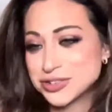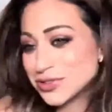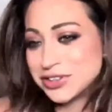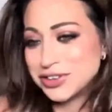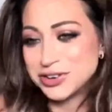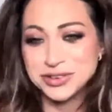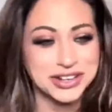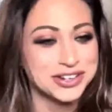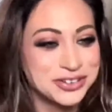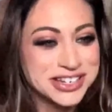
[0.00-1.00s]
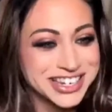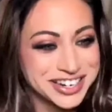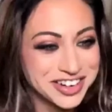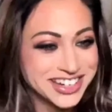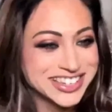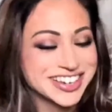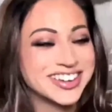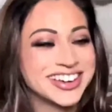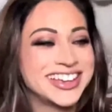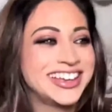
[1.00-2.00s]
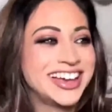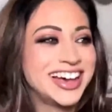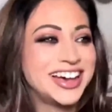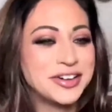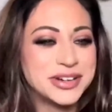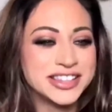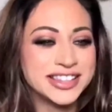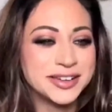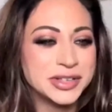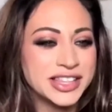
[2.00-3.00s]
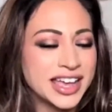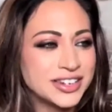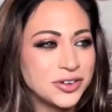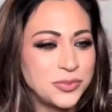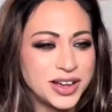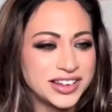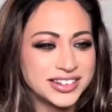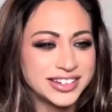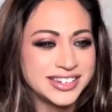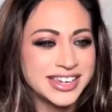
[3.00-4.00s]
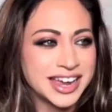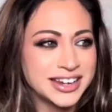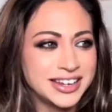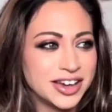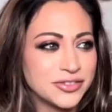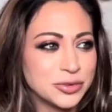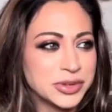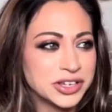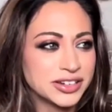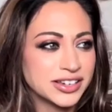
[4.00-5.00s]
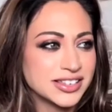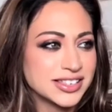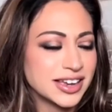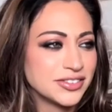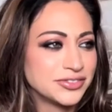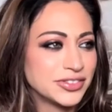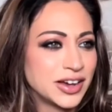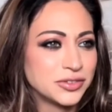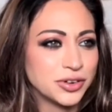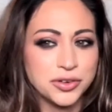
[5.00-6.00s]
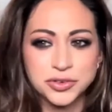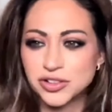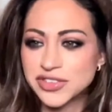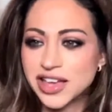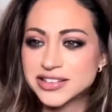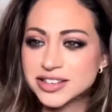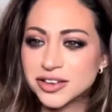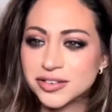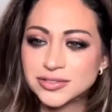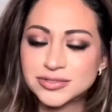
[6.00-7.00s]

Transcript: real and you don't get a choice anyway. So, but I don't want a daddy government because I've outgrown all of that. So,